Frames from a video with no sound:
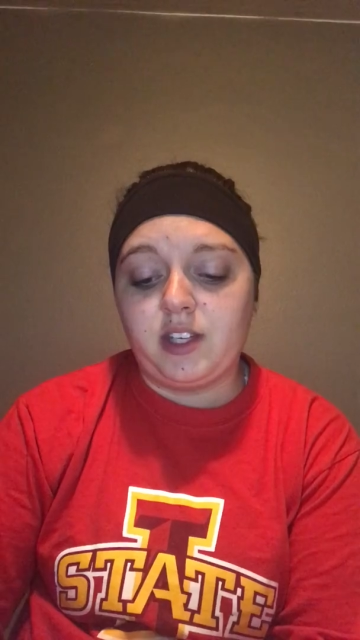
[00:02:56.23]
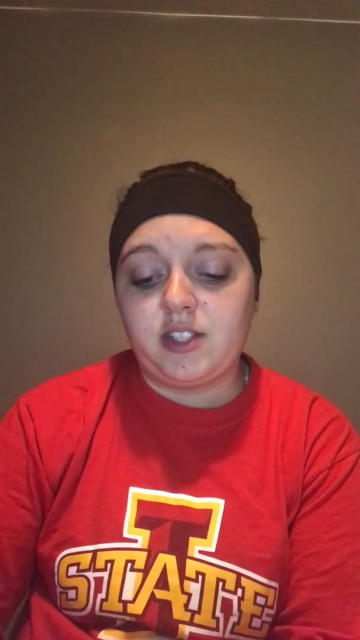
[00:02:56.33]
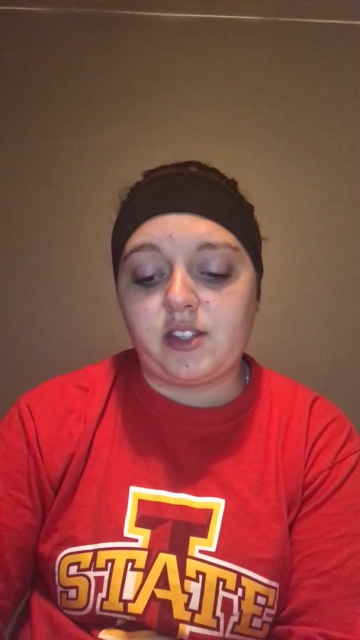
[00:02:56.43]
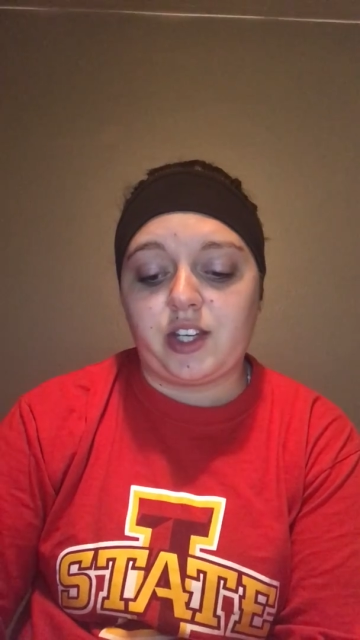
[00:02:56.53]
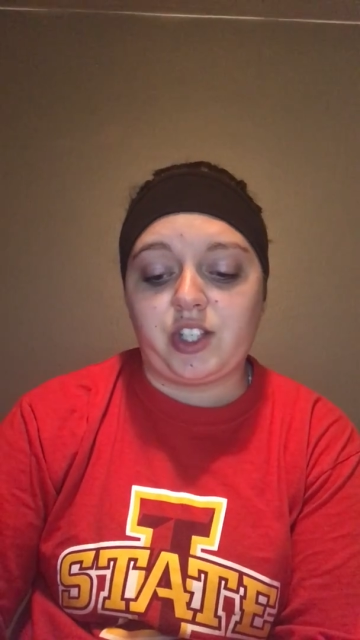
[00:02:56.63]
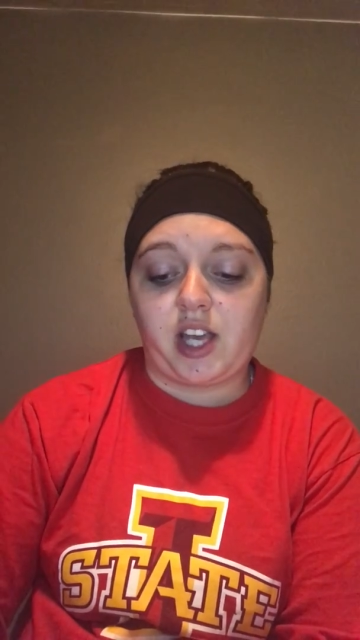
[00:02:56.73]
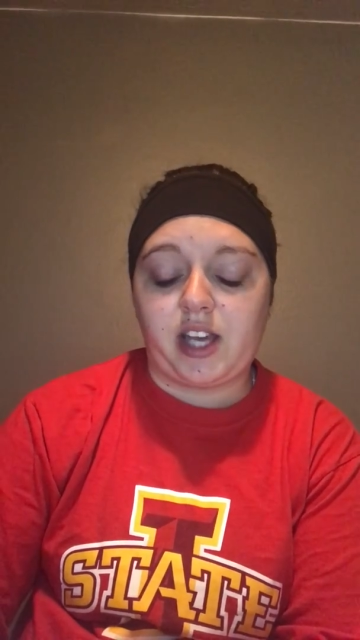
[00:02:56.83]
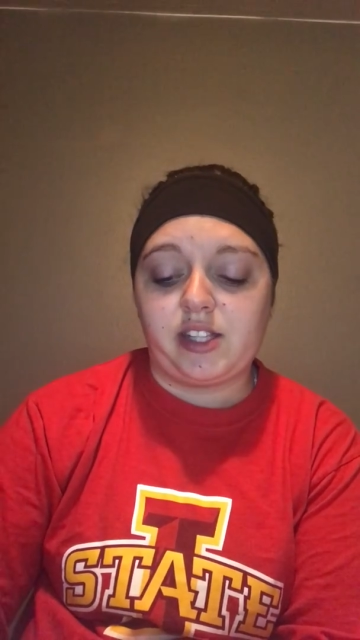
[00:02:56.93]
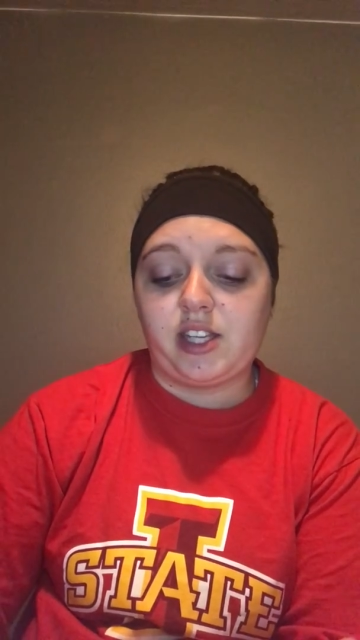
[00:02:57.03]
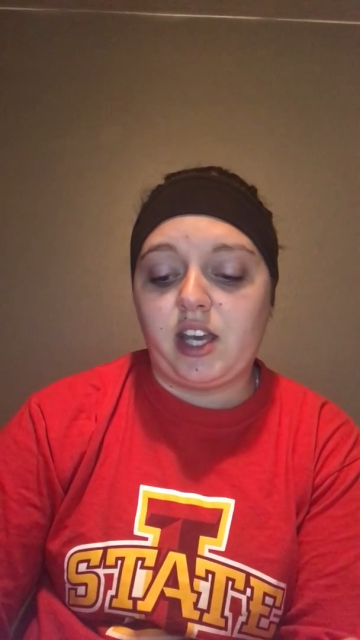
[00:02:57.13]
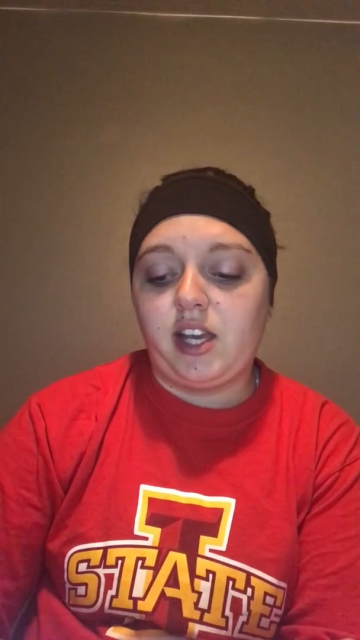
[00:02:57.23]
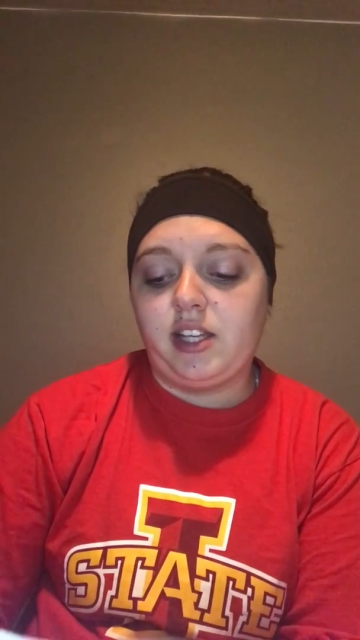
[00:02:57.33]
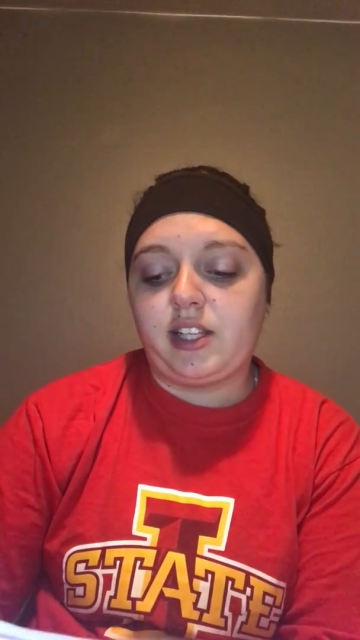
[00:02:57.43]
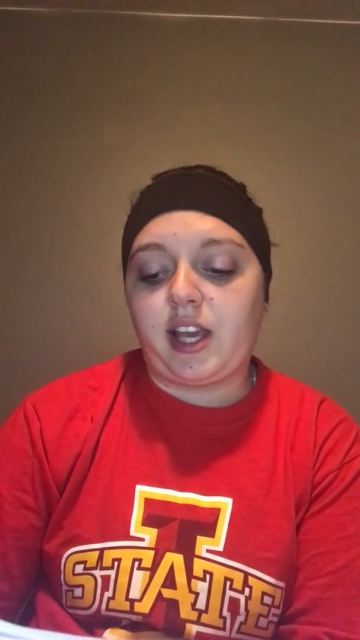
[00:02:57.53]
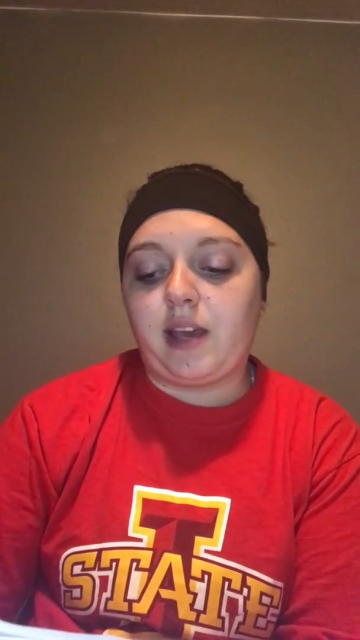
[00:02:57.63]
such as
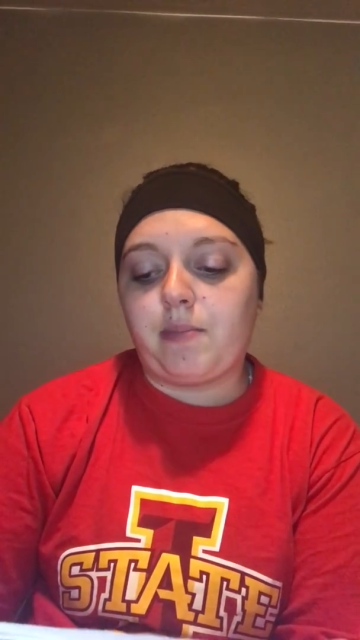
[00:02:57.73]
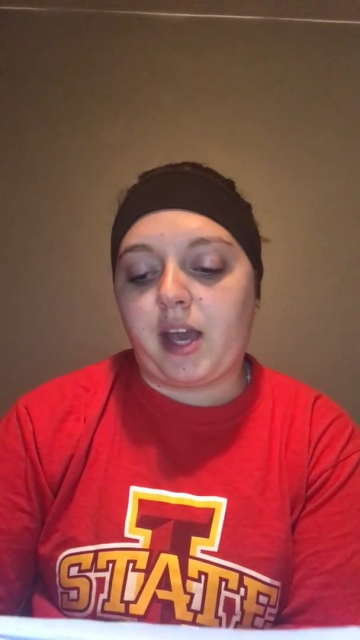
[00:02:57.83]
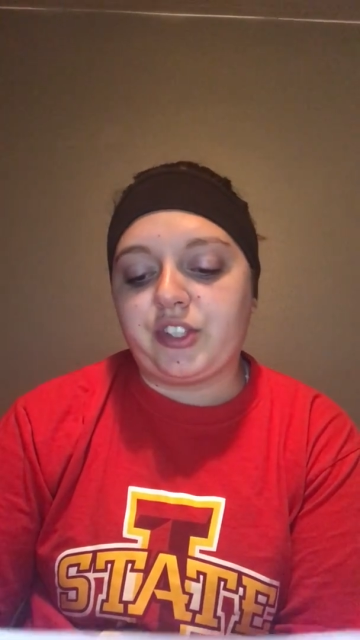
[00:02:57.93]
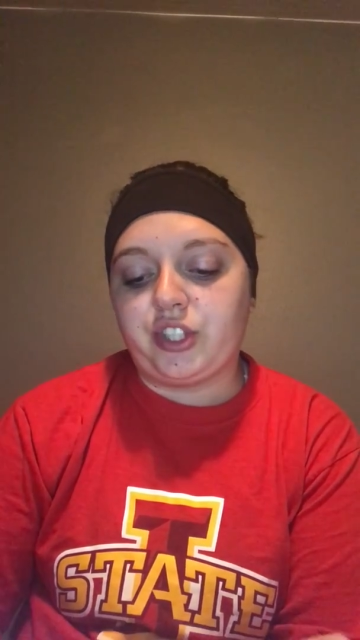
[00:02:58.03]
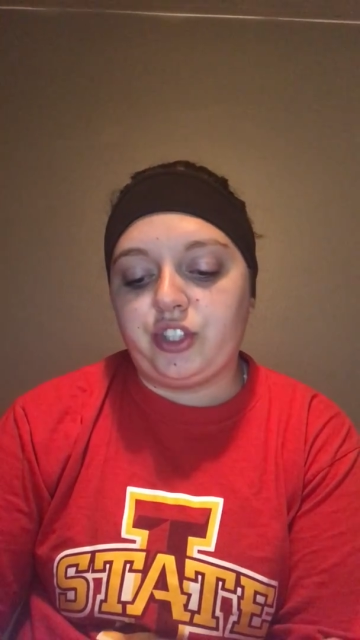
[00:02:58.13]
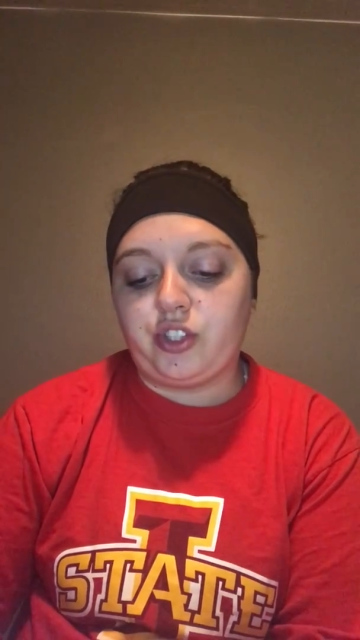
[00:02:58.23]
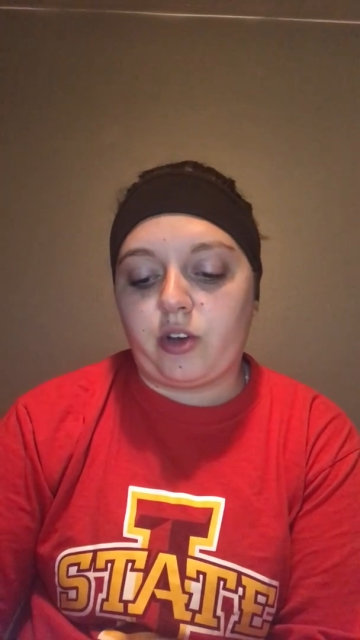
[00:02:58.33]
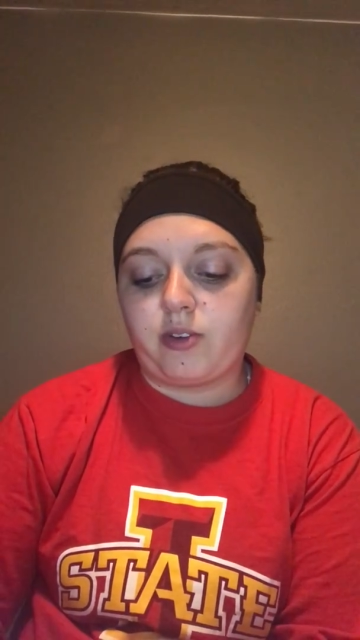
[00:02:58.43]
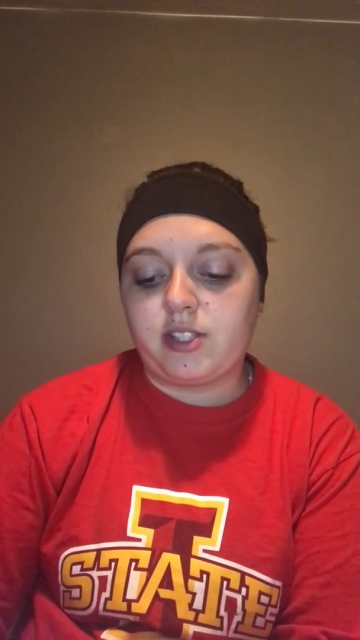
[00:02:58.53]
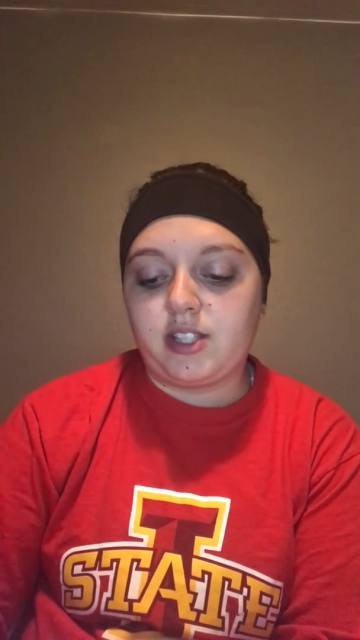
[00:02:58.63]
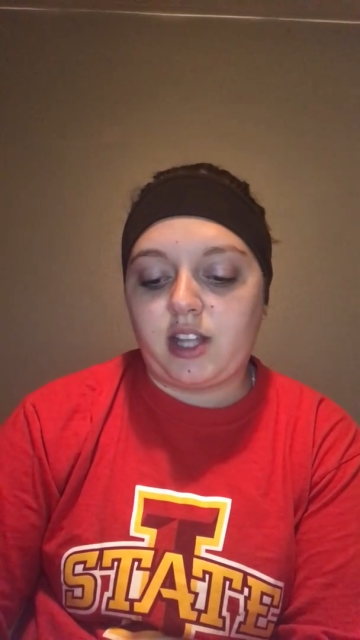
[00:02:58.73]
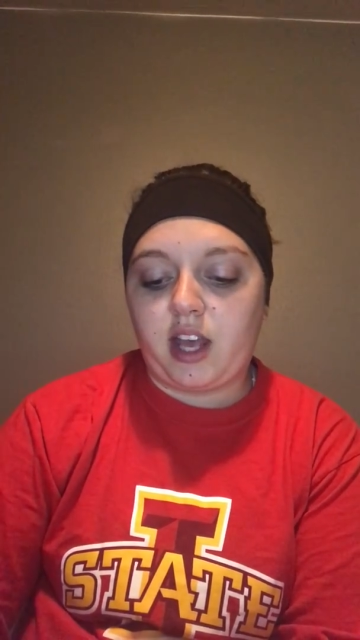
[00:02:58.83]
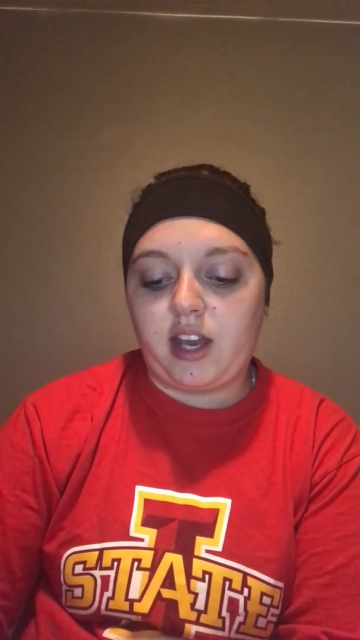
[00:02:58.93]
gay bashing jokes,